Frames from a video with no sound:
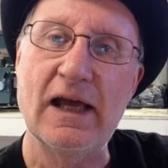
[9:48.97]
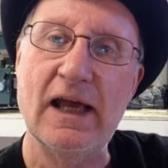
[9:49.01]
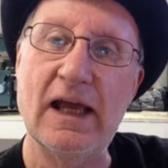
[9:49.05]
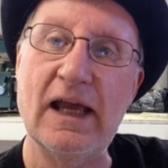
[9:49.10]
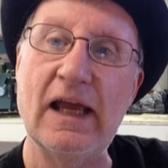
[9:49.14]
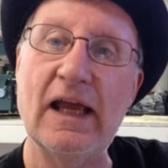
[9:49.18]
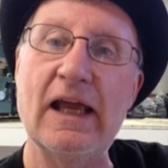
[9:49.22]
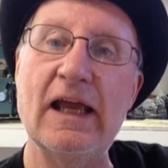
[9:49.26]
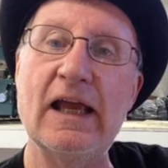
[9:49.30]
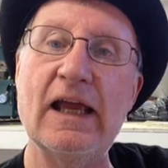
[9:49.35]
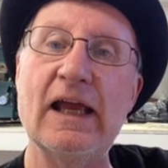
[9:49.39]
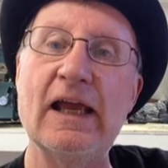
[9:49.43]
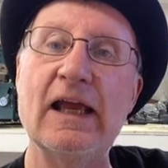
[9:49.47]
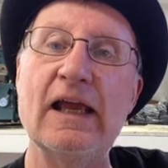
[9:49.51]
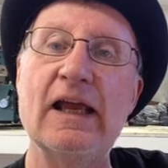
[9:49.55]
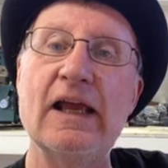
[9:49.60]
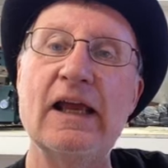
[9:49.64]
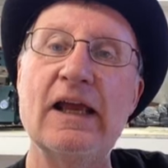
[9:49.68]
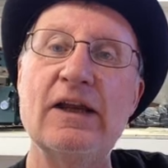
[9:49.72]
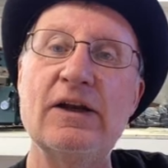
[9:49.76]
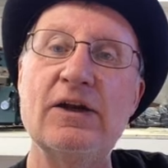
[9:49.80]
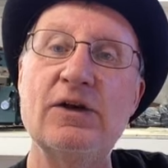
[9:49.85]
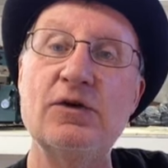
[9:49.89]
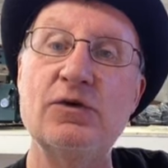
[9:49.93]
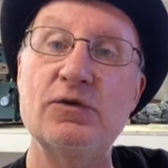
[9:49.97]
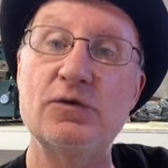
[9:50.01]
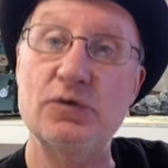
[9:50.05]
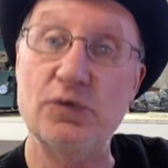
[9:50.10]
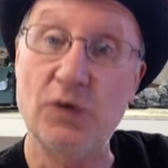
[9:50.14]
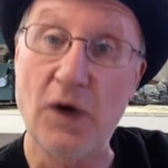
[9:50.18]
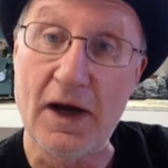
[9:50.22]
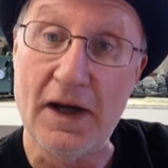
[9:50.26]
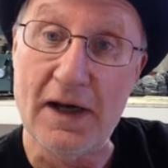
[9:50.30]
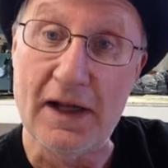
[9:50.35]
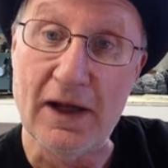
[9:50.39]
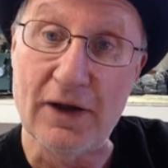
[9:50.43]
and
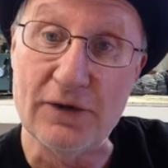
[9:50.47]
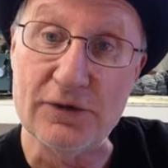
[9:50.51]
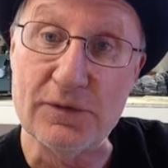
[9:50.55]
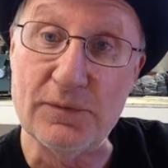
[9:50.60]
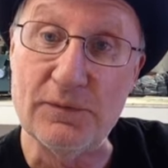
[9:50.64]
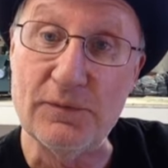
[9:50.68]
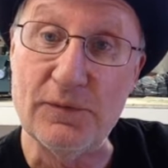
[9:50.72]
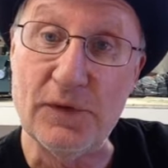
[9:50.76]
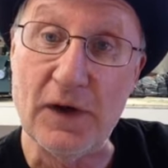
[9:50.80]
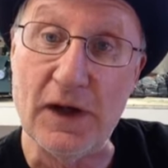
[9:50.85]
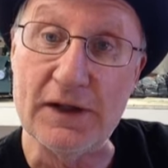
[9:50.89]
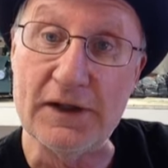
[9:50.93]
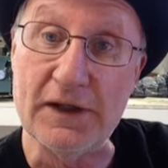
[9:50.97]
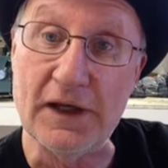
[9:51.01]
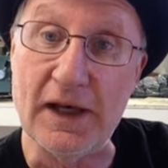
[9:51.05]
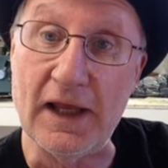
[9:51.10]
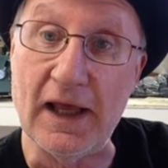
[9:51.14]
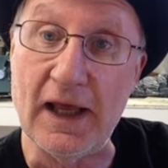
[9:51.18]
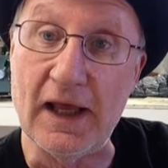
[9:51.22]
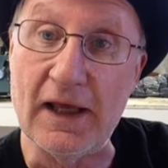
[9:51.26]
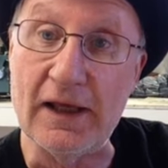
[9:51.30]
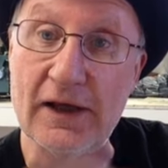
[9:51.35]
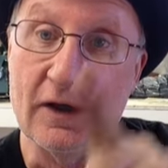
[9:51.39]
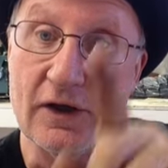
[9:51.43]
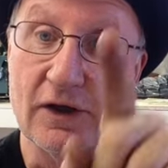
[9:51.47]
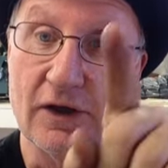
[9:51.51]
try to have some fun today.